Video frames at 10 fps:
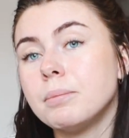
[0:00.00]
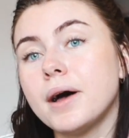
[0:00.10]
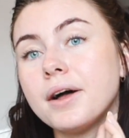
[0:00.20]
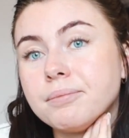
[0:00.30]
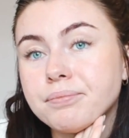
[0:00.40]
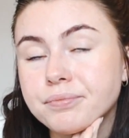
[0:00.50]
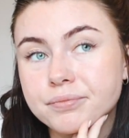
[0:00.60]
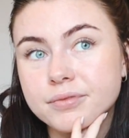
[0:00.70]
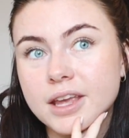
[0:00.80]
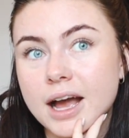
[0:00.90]
But
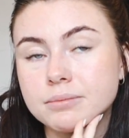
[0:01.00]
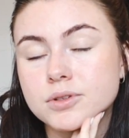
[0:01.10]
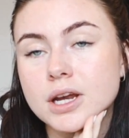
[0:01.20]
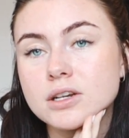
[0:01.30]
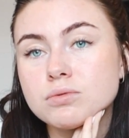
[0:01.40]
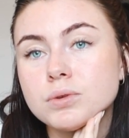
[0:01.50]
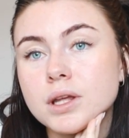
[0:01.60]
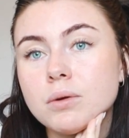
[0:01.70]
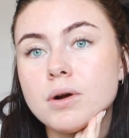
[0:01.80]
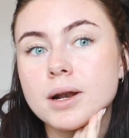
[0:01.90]
yeah, so I just
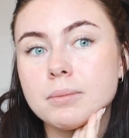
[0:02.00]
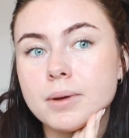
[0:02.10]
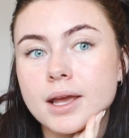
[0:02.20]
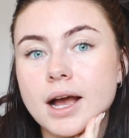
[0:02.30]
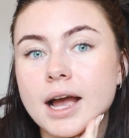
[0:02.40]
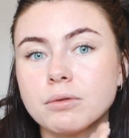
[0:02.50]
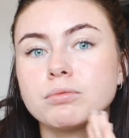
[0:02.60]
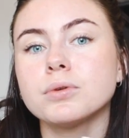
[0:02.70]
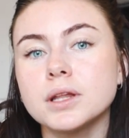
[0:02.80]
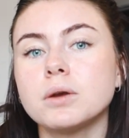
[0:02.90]
really
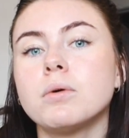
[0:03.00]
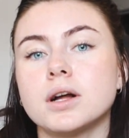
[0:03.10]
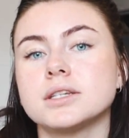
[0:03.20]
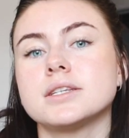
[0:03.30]
want